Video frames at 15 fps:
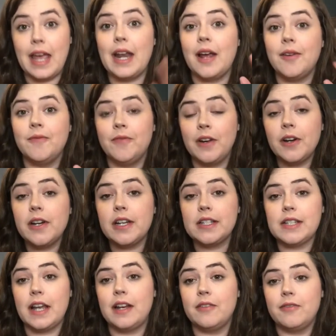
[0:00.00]
And I am very
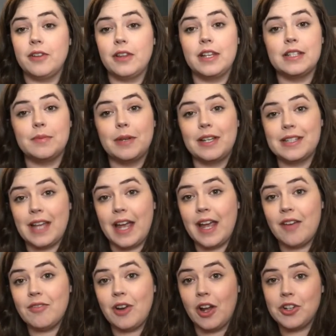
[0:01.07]
excited for this because I
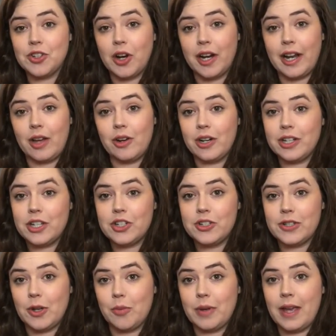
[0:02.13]
have not tried out our dish
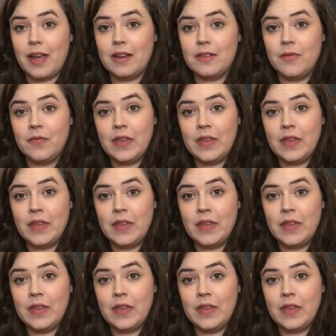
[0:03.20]
soap yet.